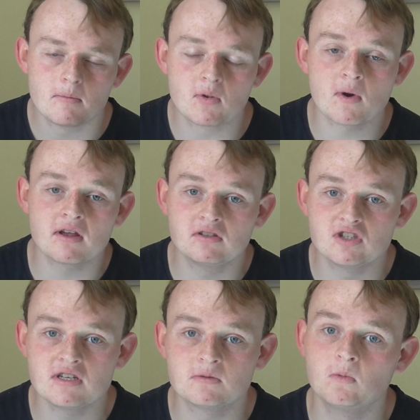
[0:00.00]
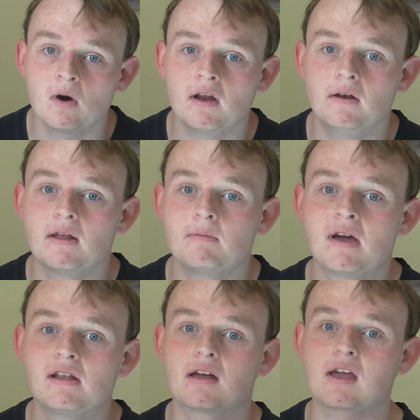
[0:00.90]
But when Conchita won, it
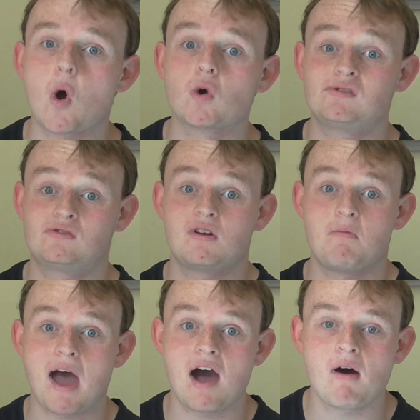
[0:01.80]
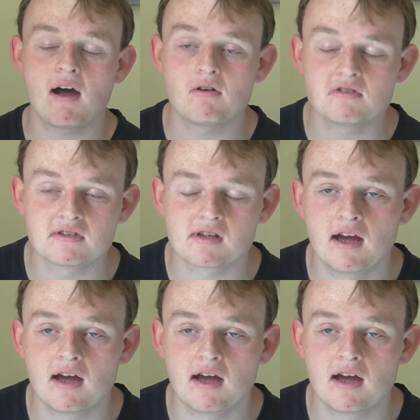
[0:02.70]
made like Austria powerhouse.